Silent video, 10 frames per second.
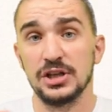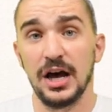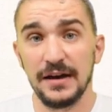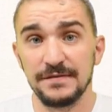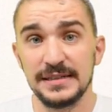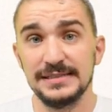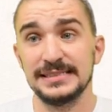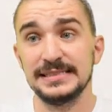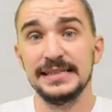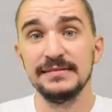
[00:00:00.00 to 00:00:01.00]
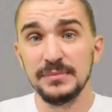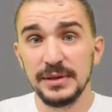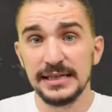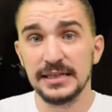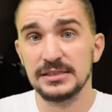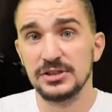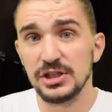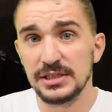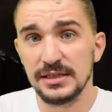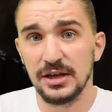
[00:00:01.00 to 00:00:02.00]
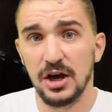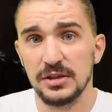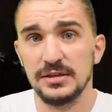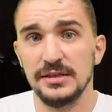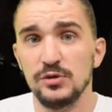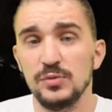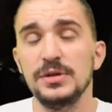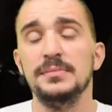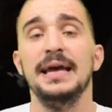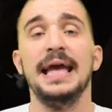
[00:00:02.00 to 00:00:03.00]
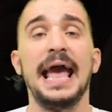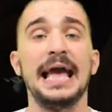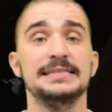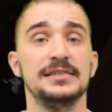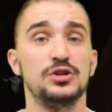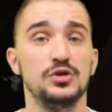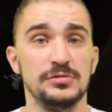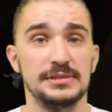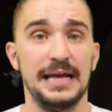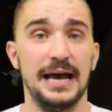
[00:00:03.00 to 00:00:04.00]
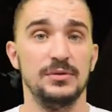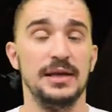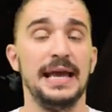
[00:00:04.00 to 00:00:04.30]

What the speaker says: often still being exerted onto the aluminum as it cools down